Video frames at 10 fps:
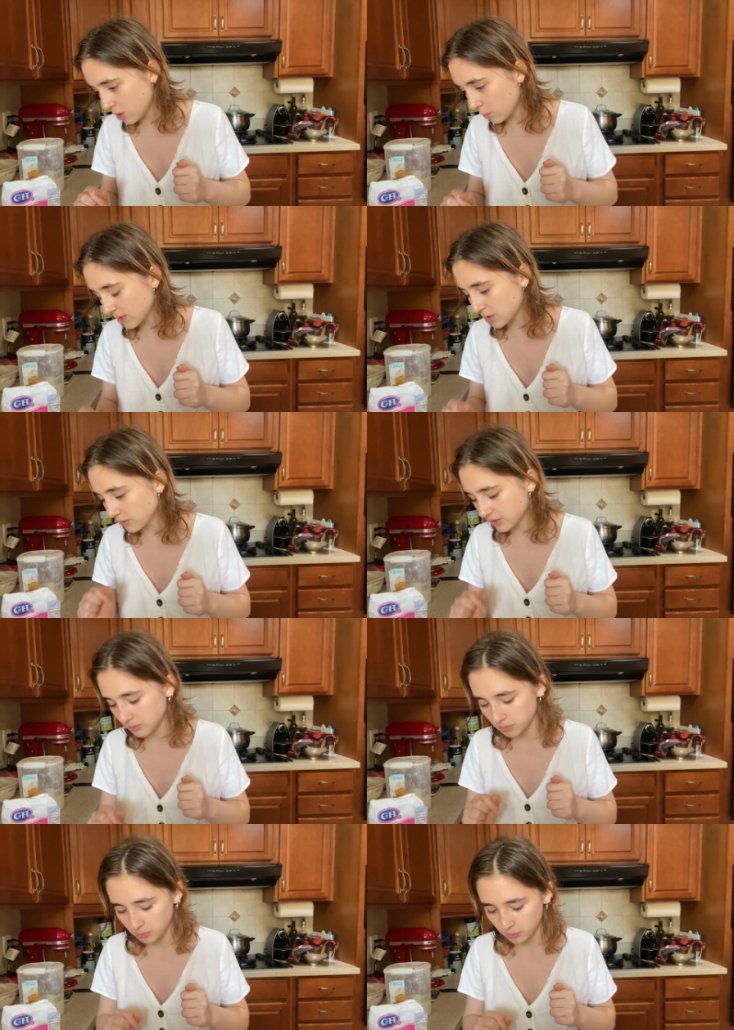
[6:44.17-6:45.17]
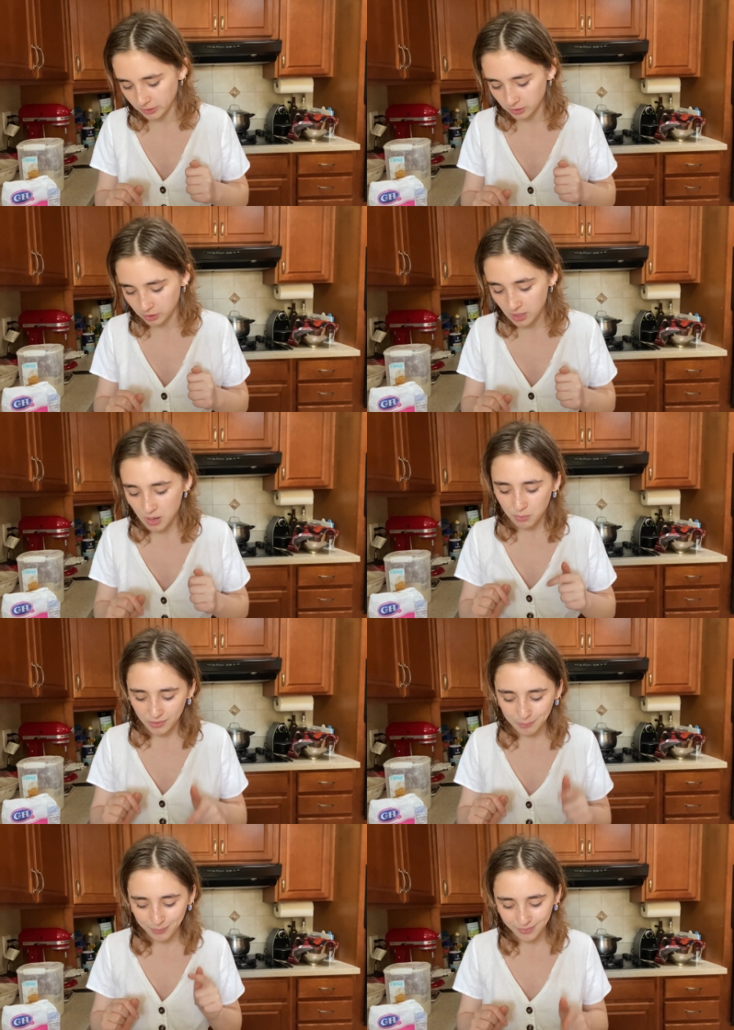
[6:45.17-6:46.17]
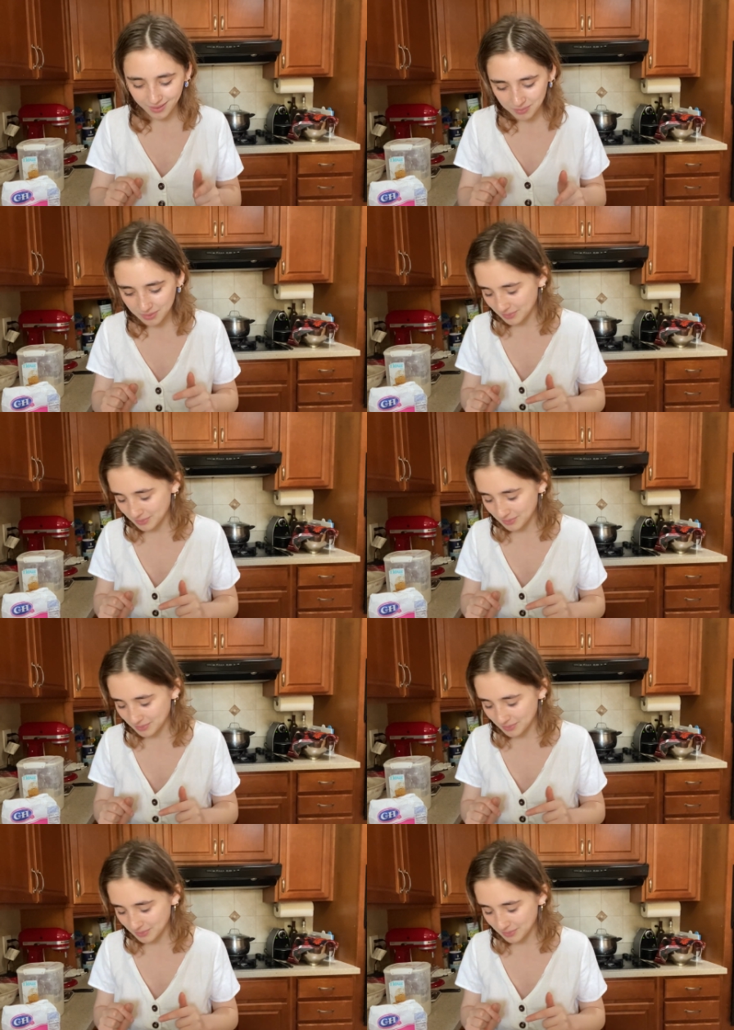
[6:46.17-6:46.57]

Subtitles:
Whisk over double boiler. Well, the problem